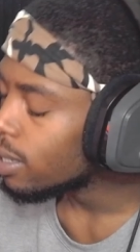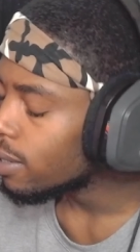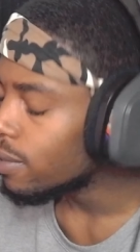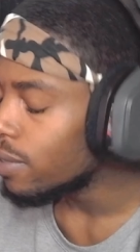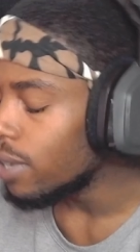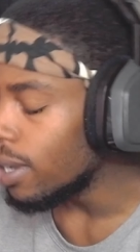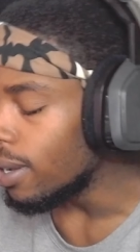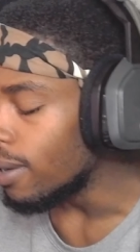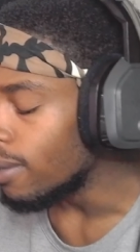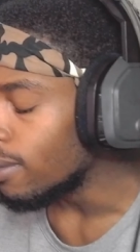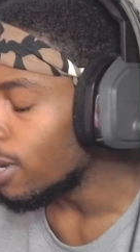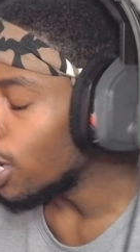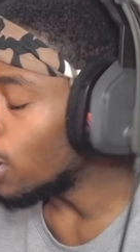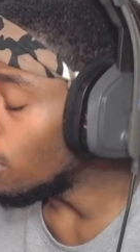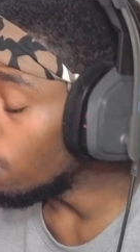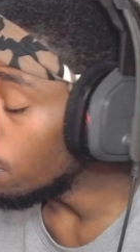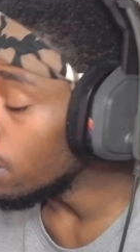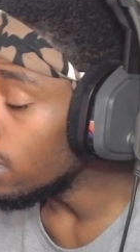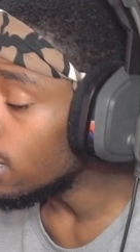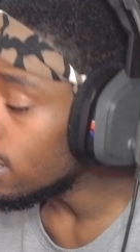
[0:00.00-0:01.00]
Fuck,
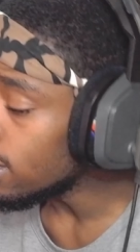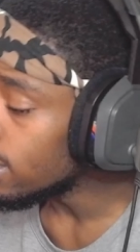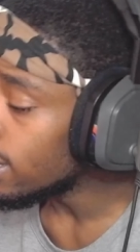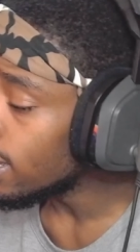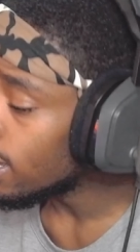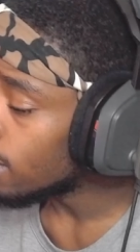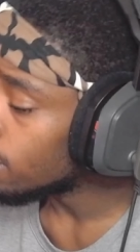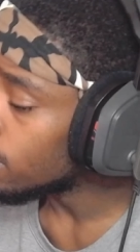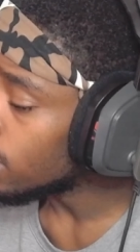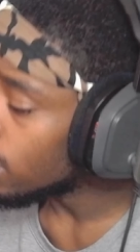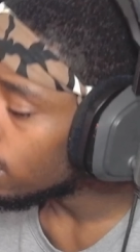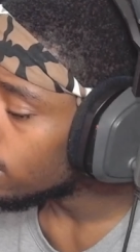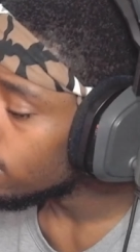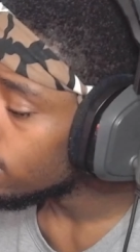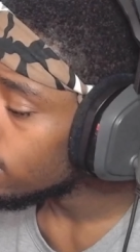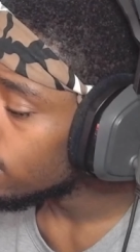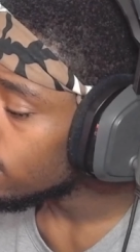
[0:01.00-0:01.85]
open this damn door.